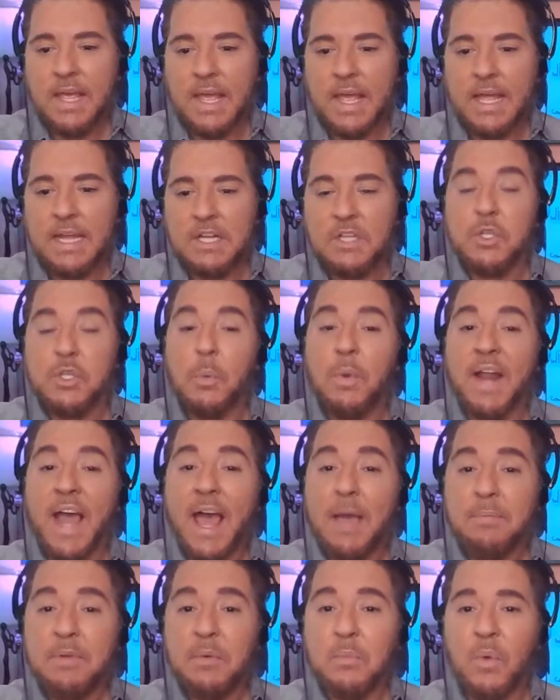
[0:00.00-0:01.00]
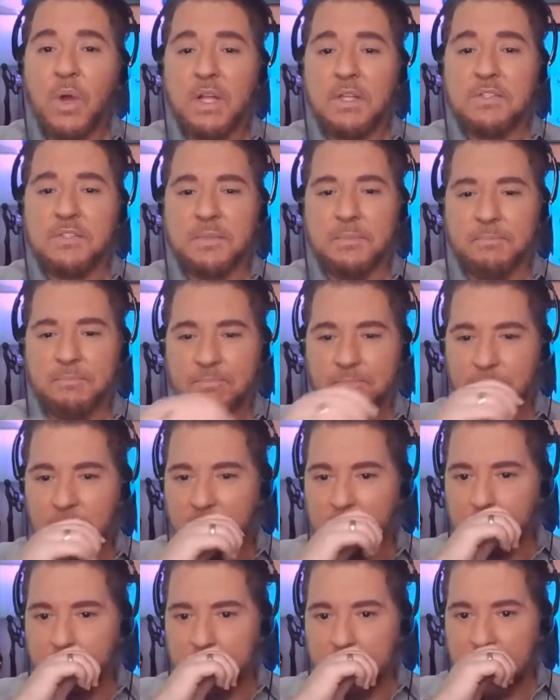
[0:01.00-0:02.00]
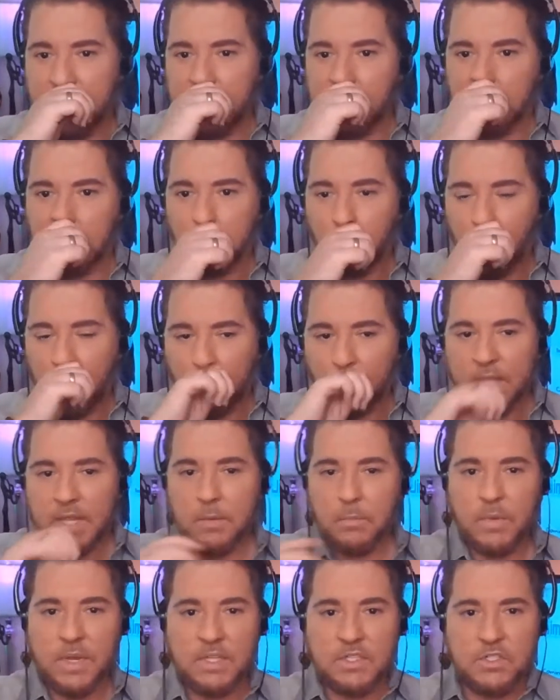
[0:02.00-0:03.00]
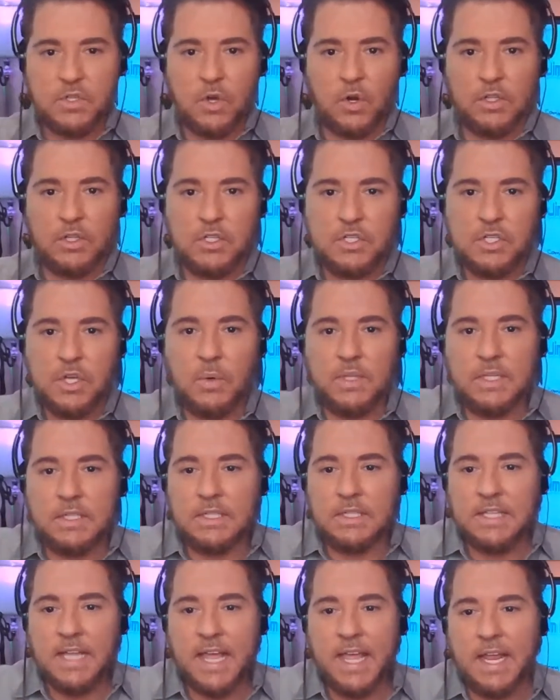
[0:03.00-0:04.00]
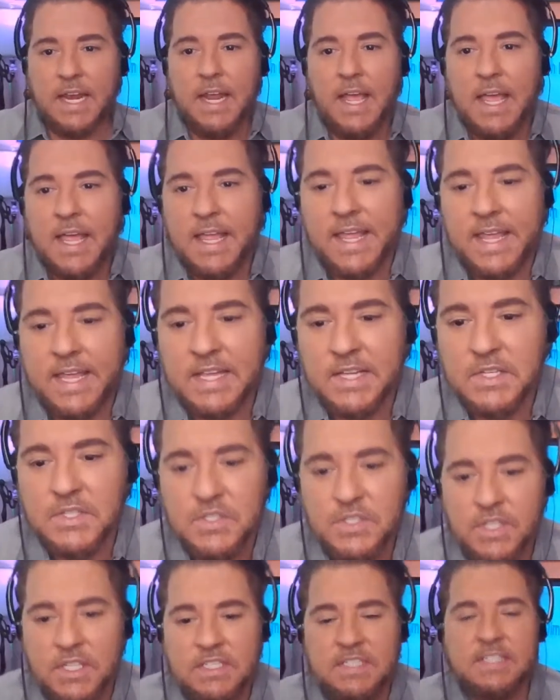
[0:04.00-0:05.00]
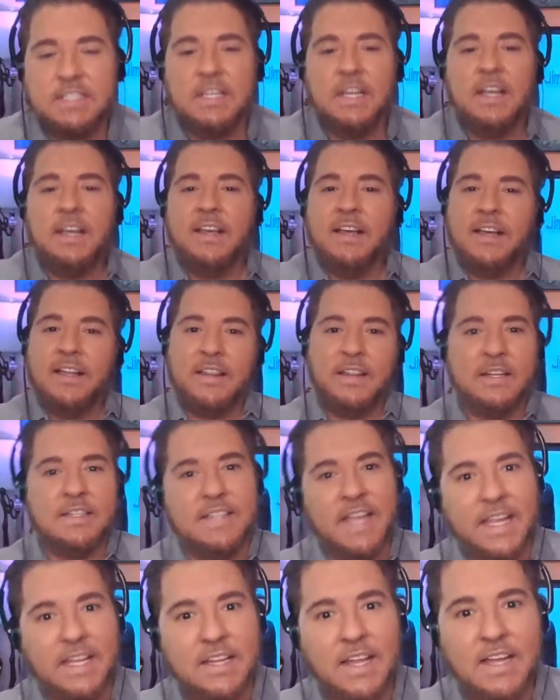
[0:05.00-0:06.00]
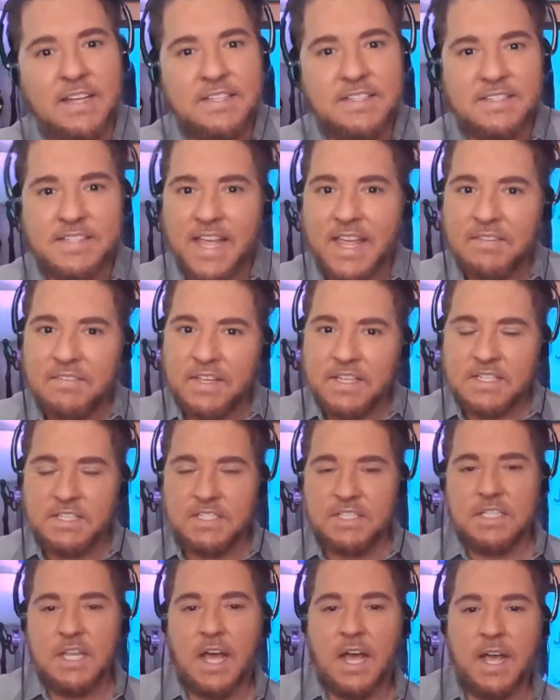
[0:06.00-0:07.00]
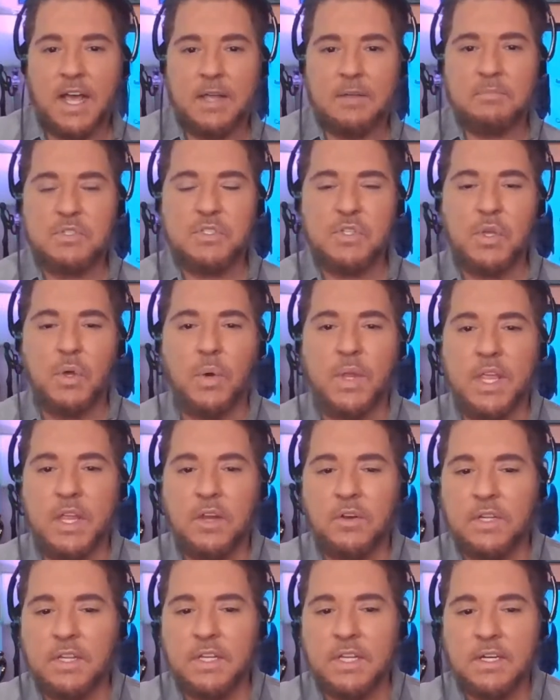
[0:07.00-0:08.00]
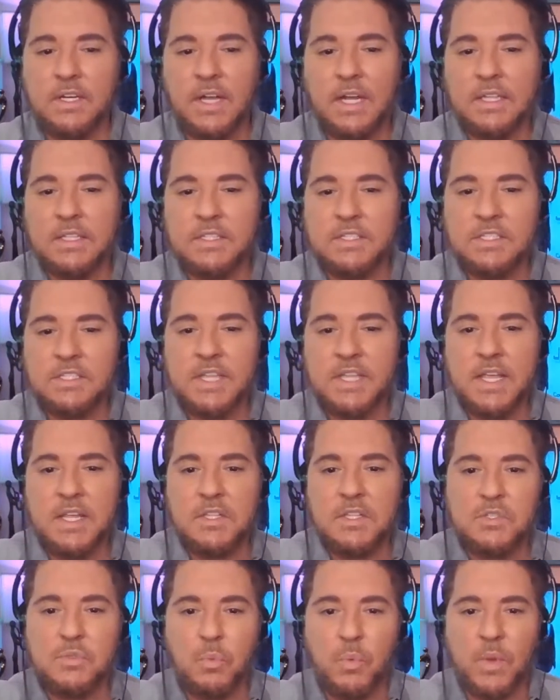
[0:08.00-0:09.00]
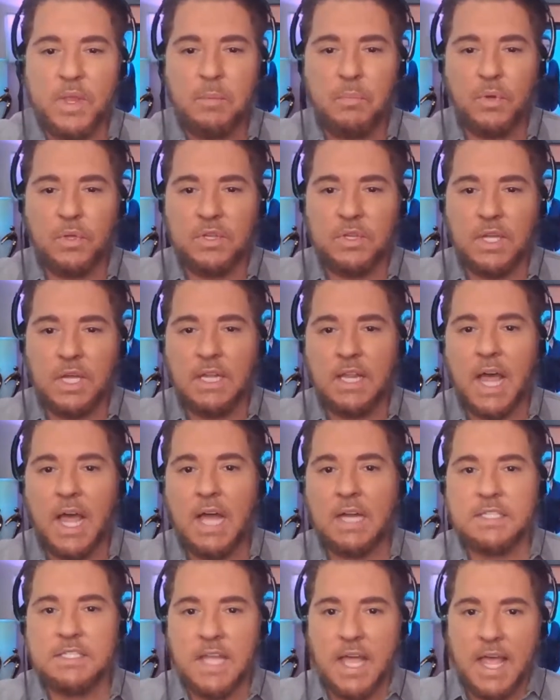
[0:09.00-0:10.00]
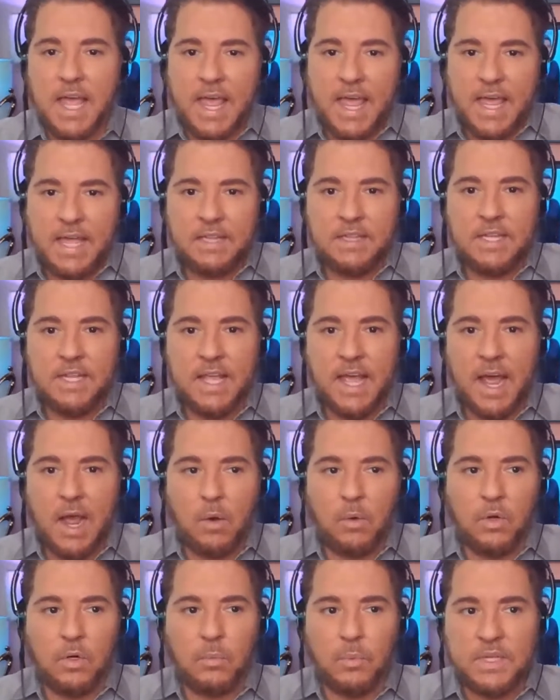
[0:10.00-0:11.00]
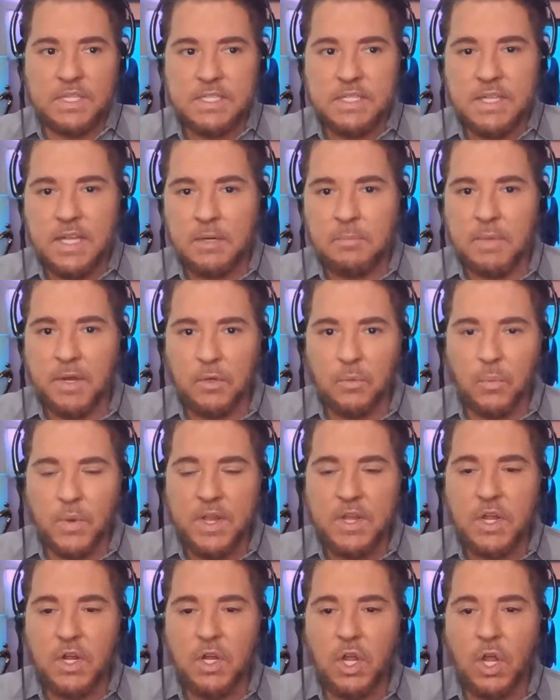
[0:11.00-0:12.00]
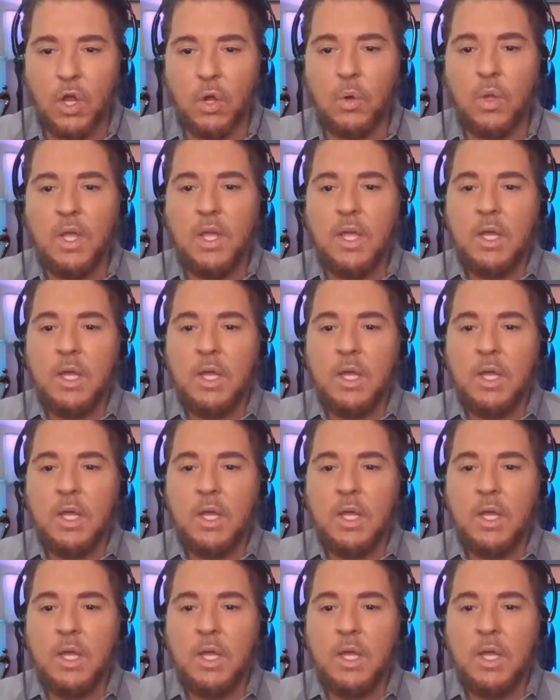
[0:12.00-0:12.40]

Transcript: And so what happened was in the beginning, why we we started the show a little late, is the the daylight savings time. So here in the United States, we put the clocks ahead the hour. We did that about a week ago.